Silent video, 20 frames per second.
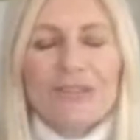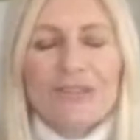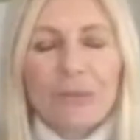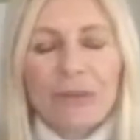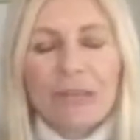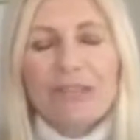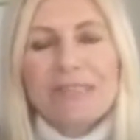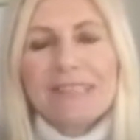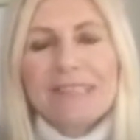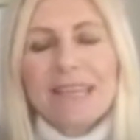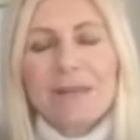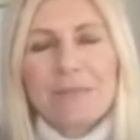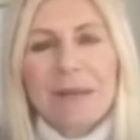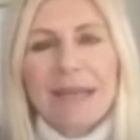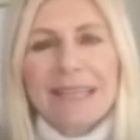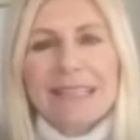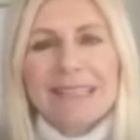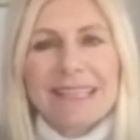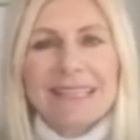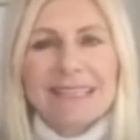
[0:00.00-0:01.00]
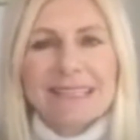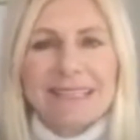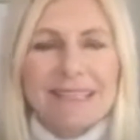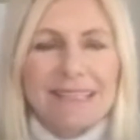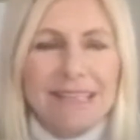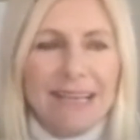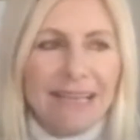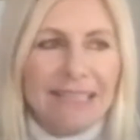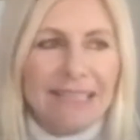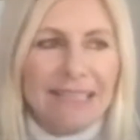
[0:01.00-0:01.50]
when you say it made sense,
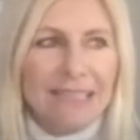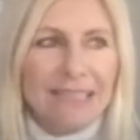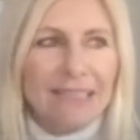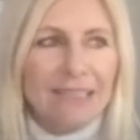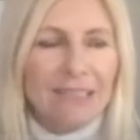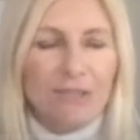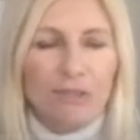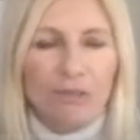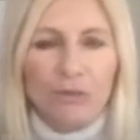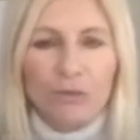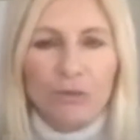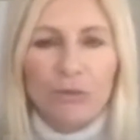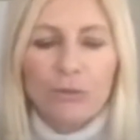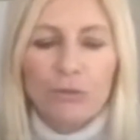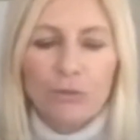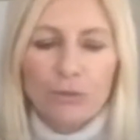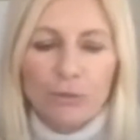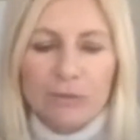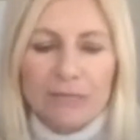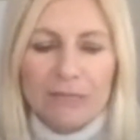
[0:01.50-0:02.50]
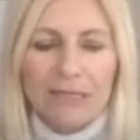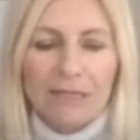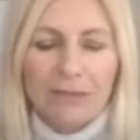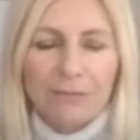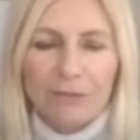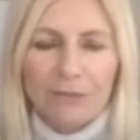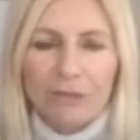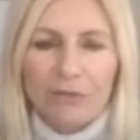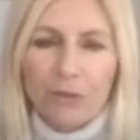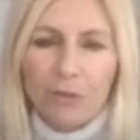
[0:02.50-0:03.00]
this idea that you yourself,
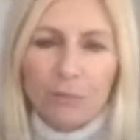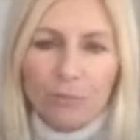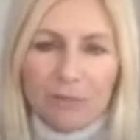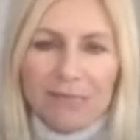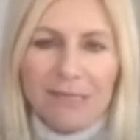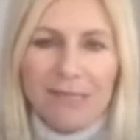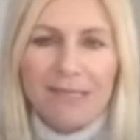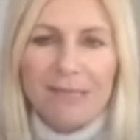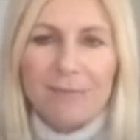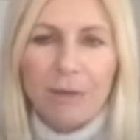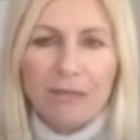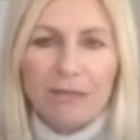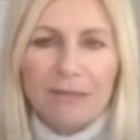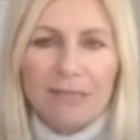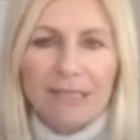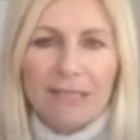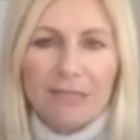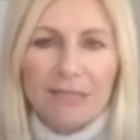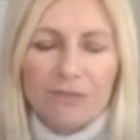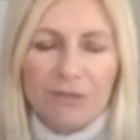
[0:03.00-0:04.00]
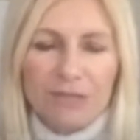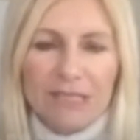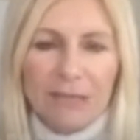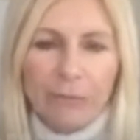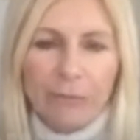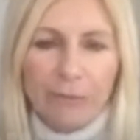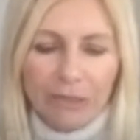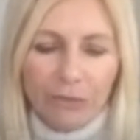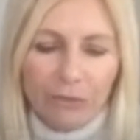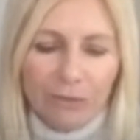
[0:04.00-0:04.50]
because your business model is an interesting
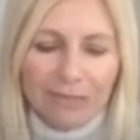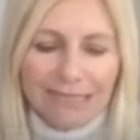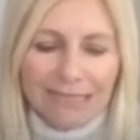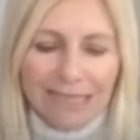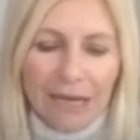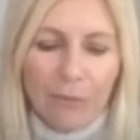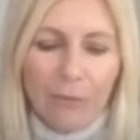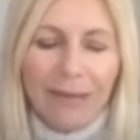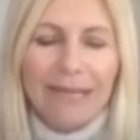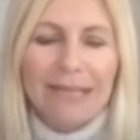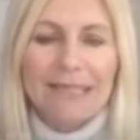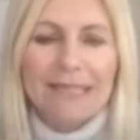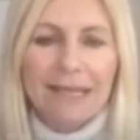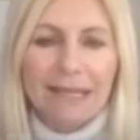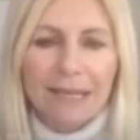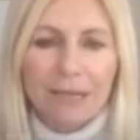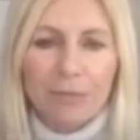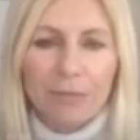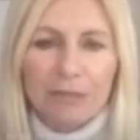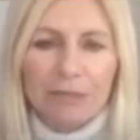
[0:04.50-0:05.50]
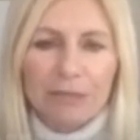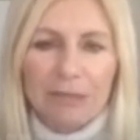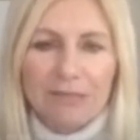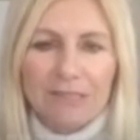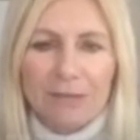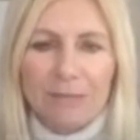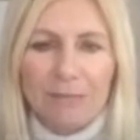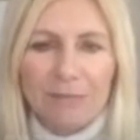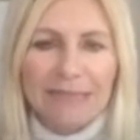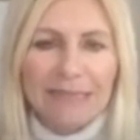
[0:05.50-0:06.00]
one, you're a direct selling model.
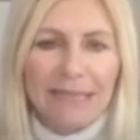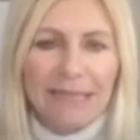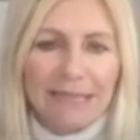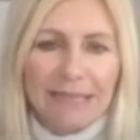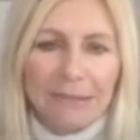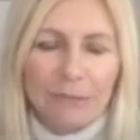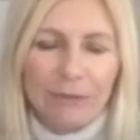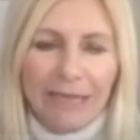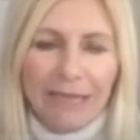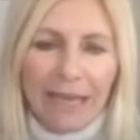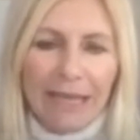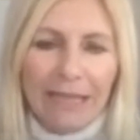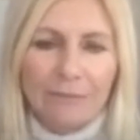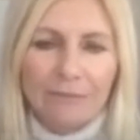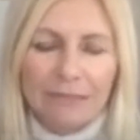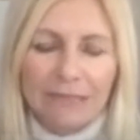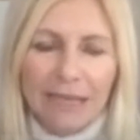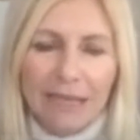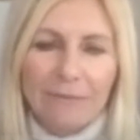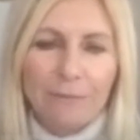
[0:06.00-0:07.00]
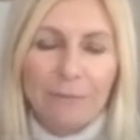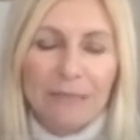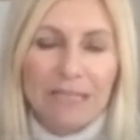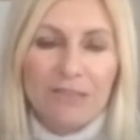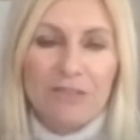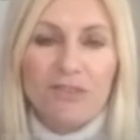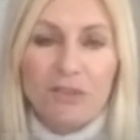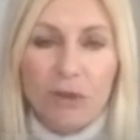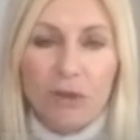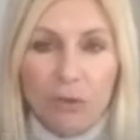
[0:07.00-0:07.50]
So a bit like what Avon have been
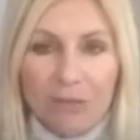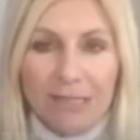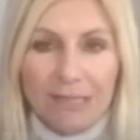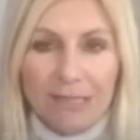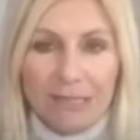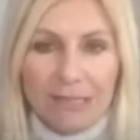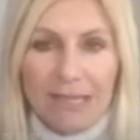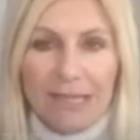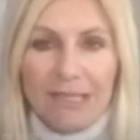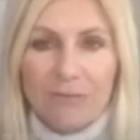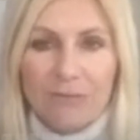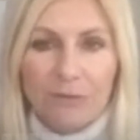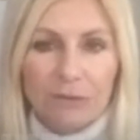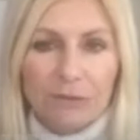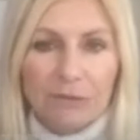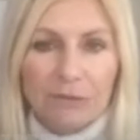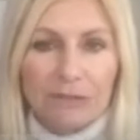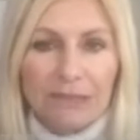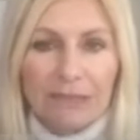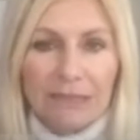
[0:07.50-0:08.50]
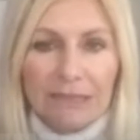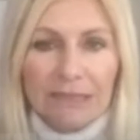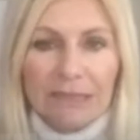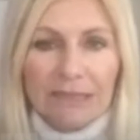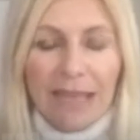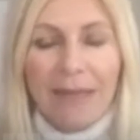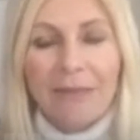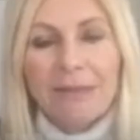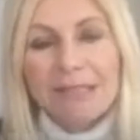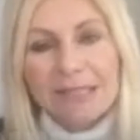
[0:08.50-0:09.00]
so successful,
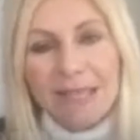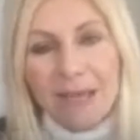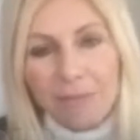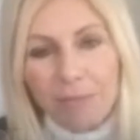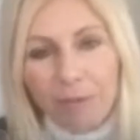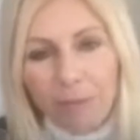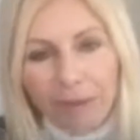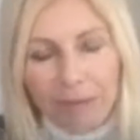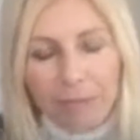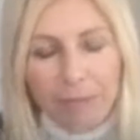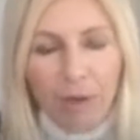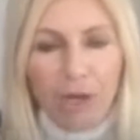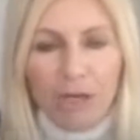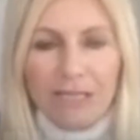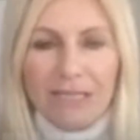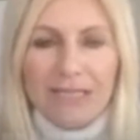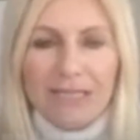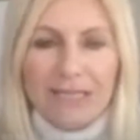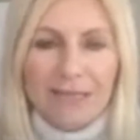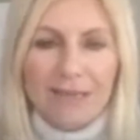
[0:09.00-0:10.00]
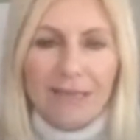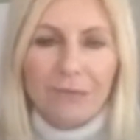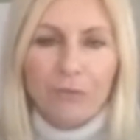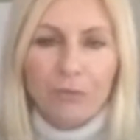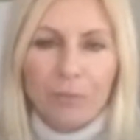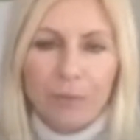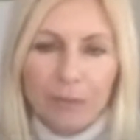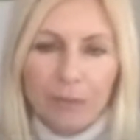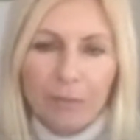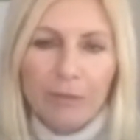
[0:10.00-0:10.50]
and the Tupperware parties, I think for
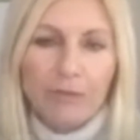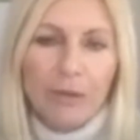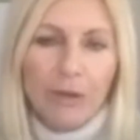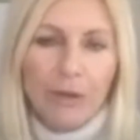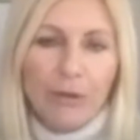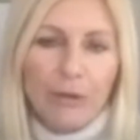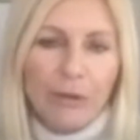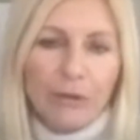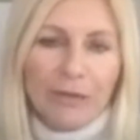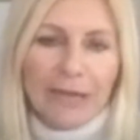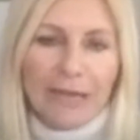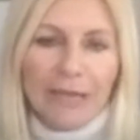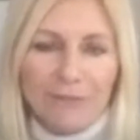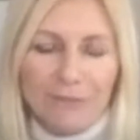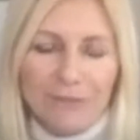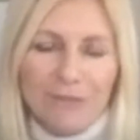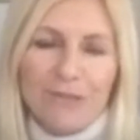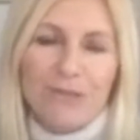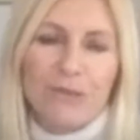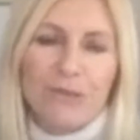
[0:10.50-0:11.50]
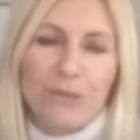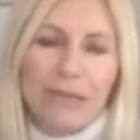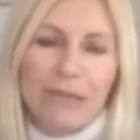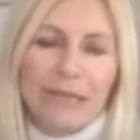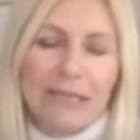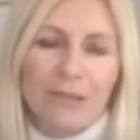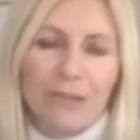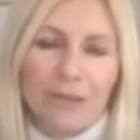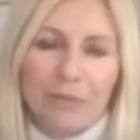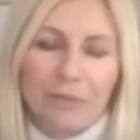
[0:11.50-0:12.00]
people who don't know the Avon
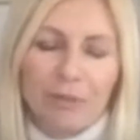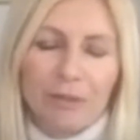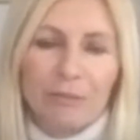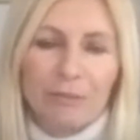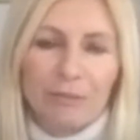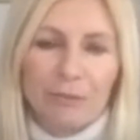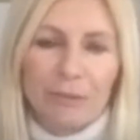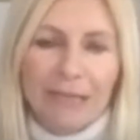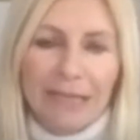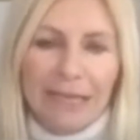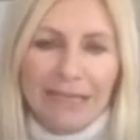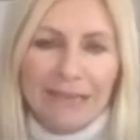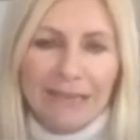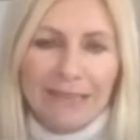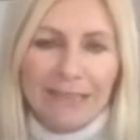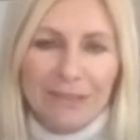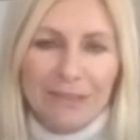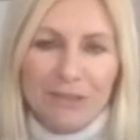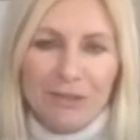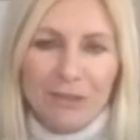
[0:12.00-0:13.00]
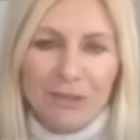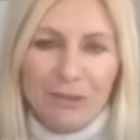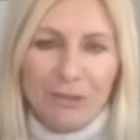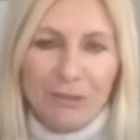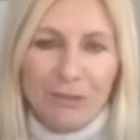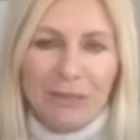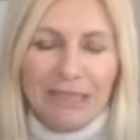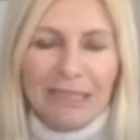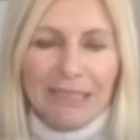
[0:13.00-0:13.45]
story, a lot of people relate them to,